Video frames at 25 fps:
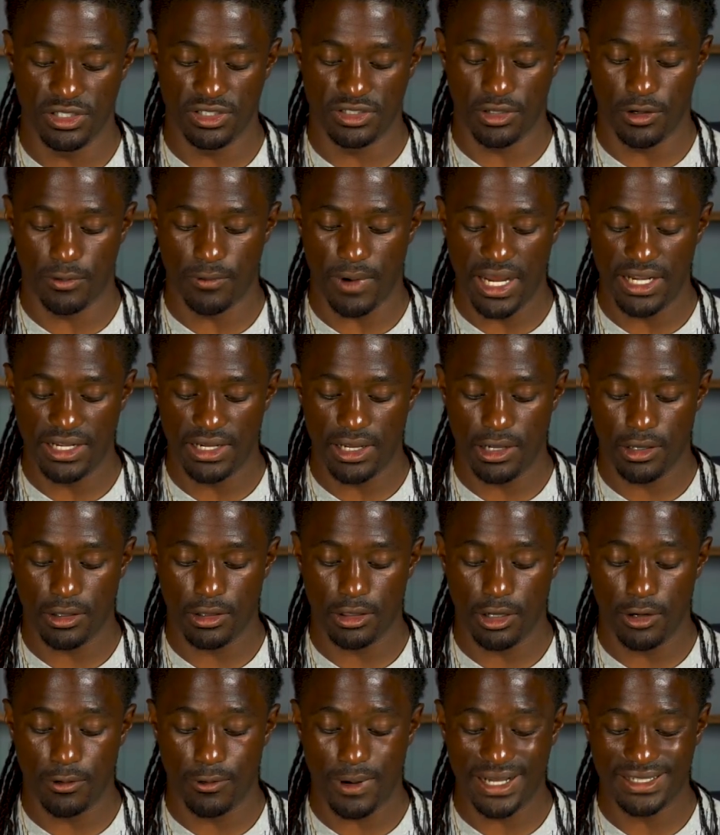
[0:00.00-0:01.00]
So right now,
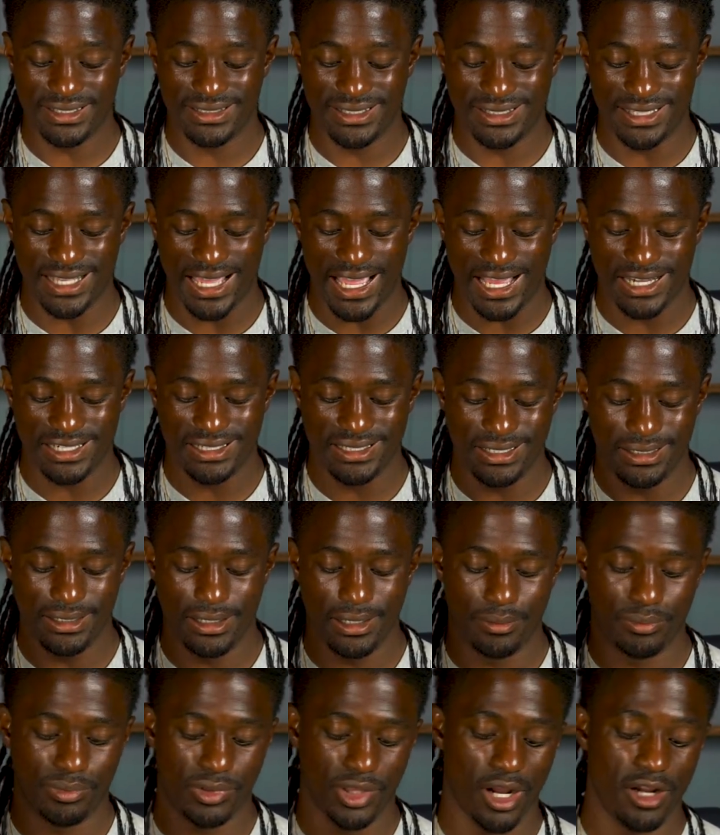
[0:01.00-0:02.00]
Clorox is actually
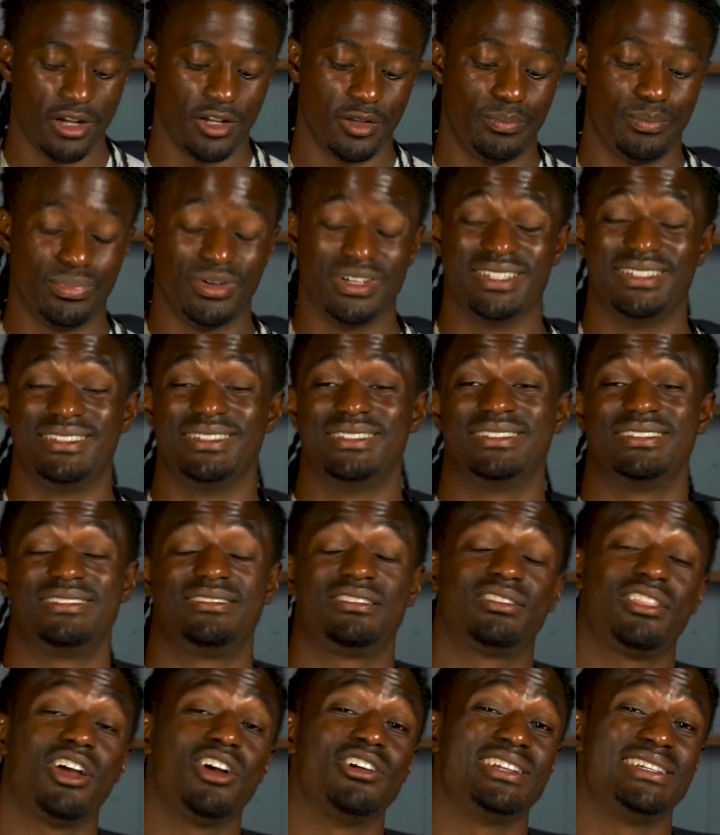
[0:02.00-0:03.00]
up 30
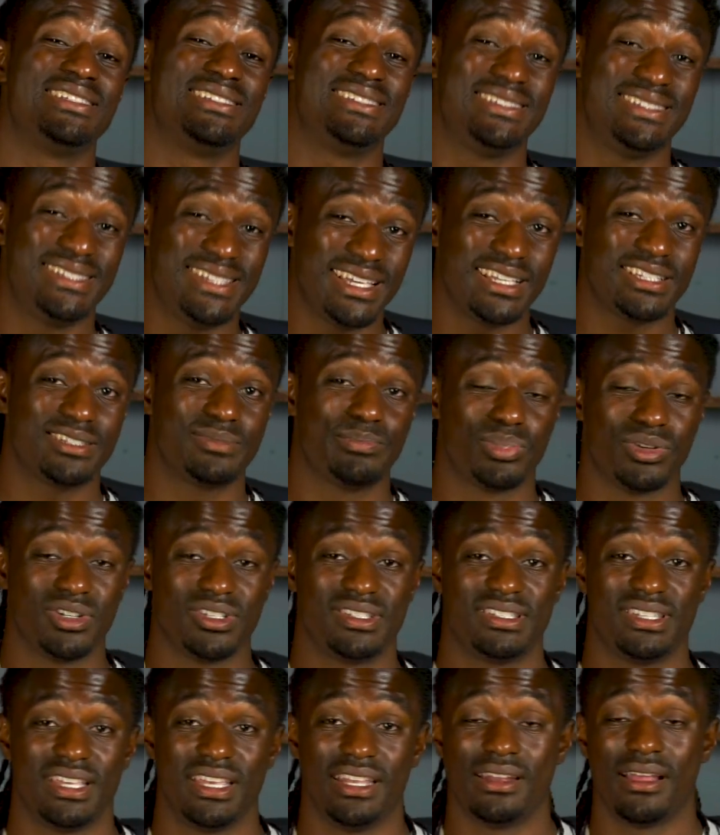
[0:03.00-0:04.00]

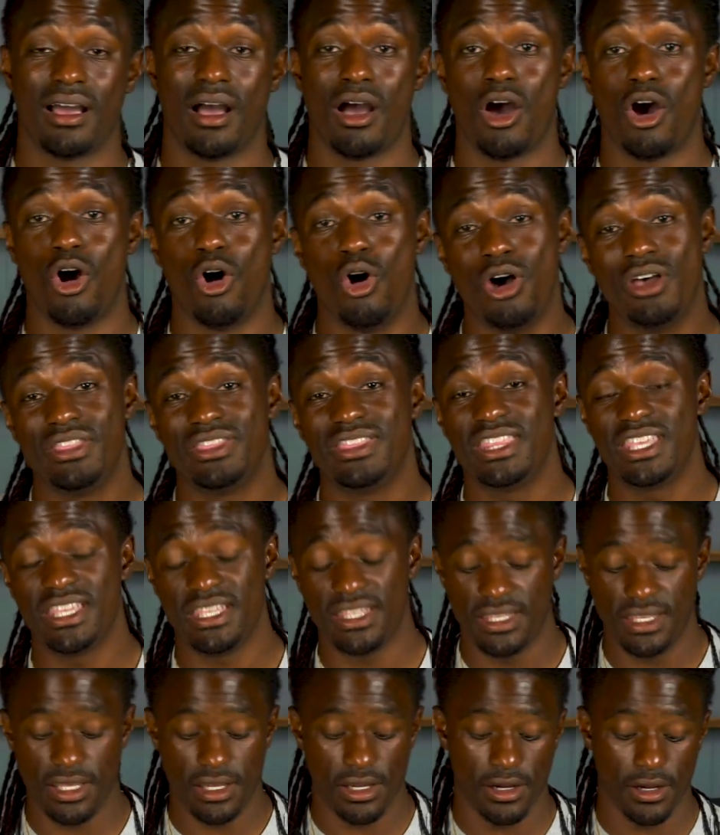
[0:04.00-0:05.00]
36% on the
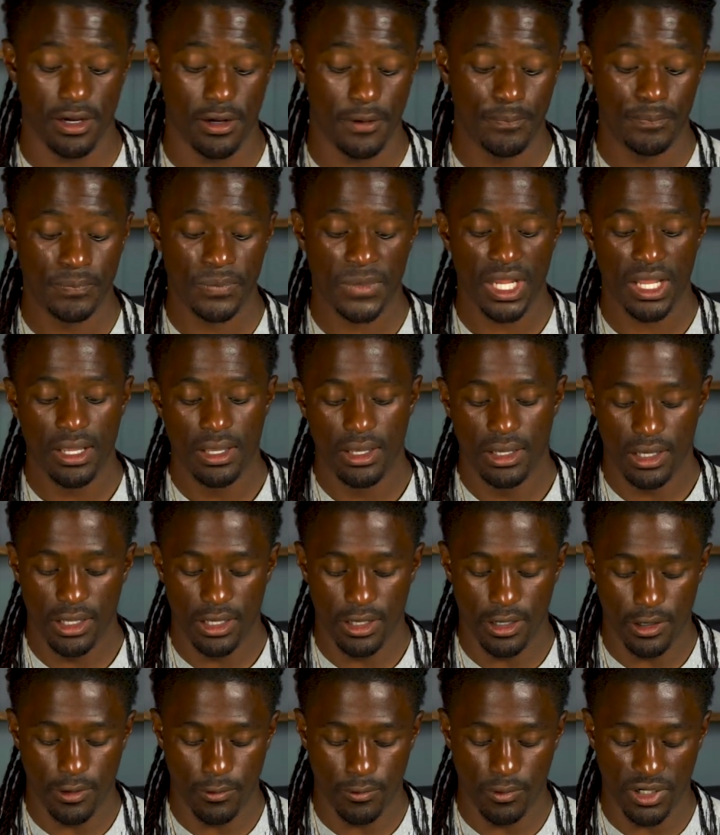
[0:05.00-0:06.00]
year
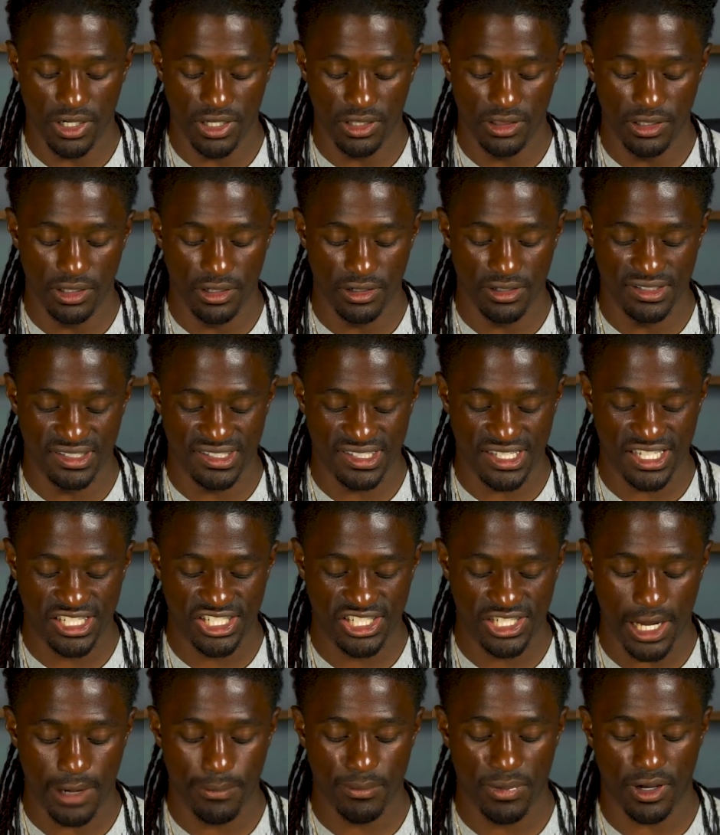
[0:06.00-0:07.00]
uh, with a little
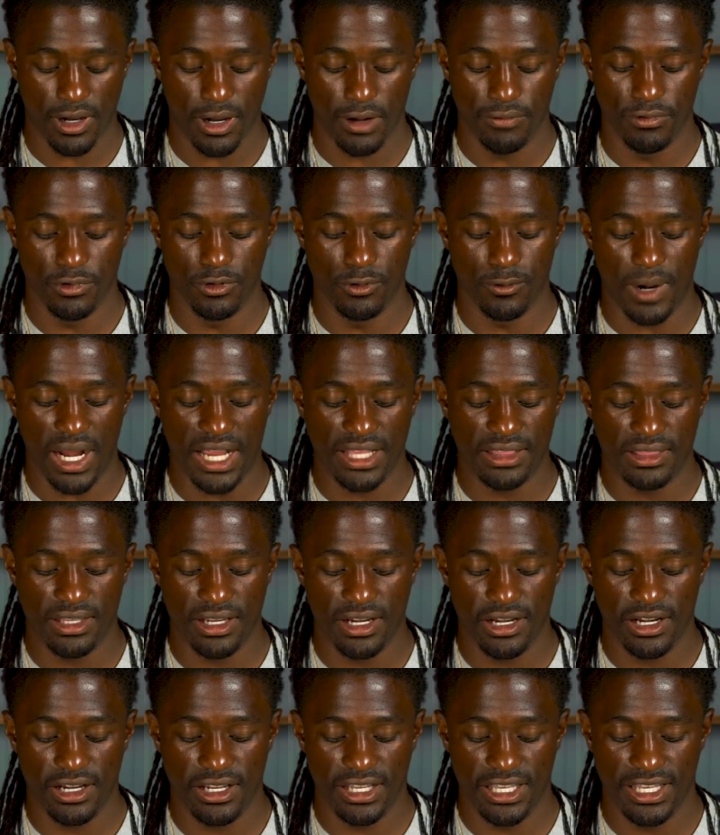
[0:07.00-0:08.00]
Z-shaped recovery right
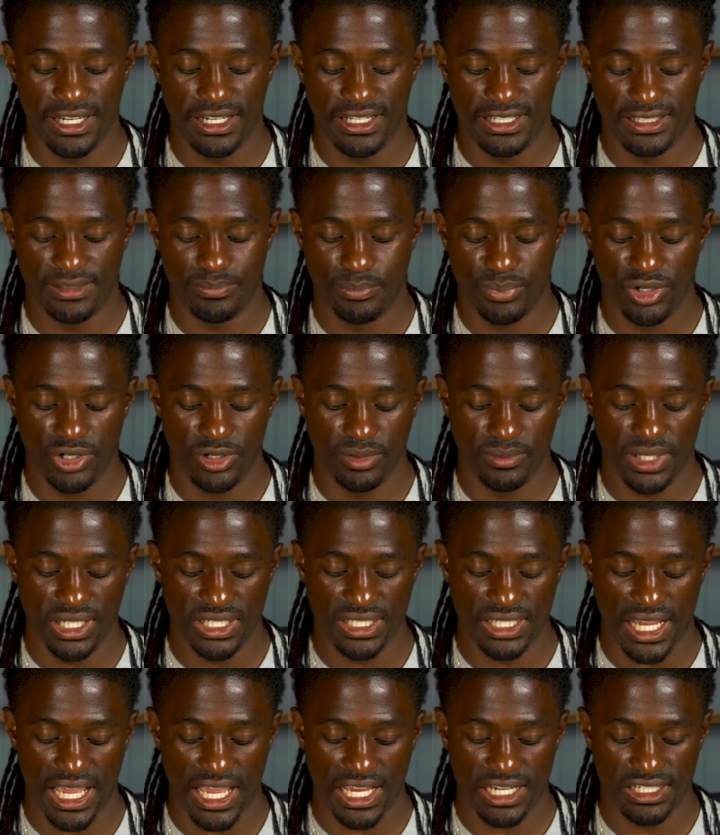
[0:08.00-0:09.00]
there and it's pretty much
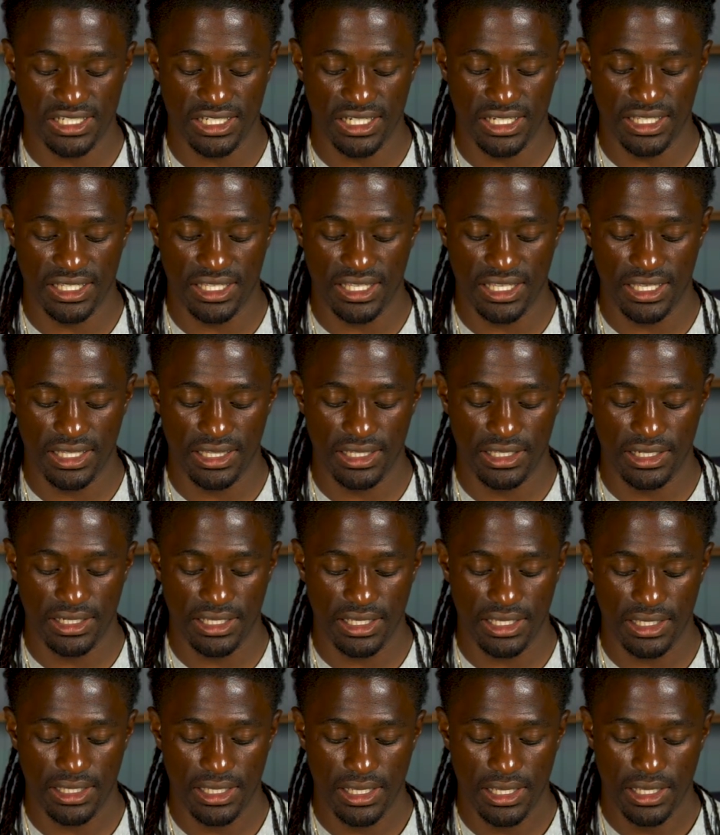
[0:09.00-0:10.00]
actually killing
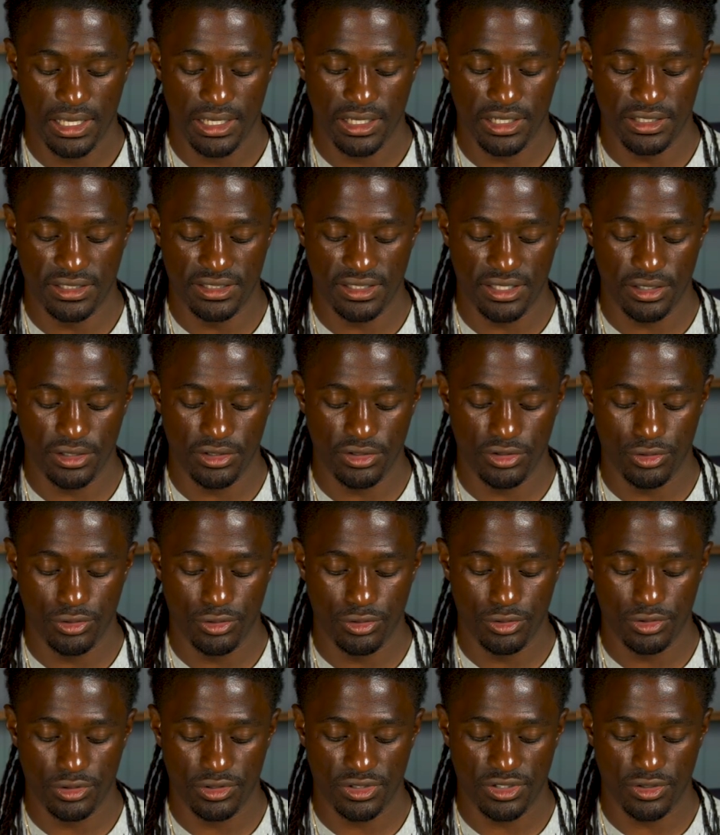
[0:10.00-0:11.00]
it,
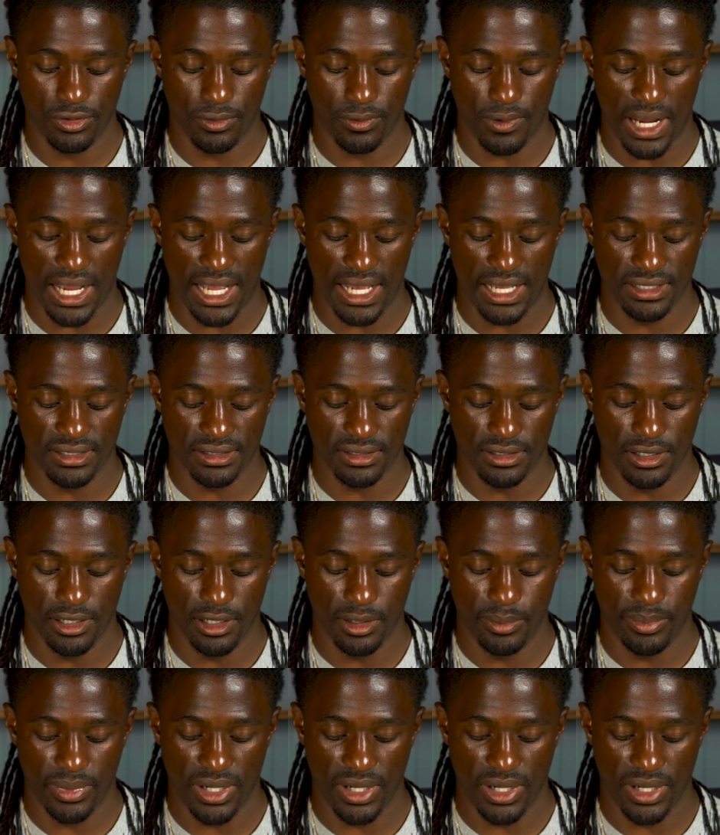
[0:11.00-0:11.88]
continual to rise up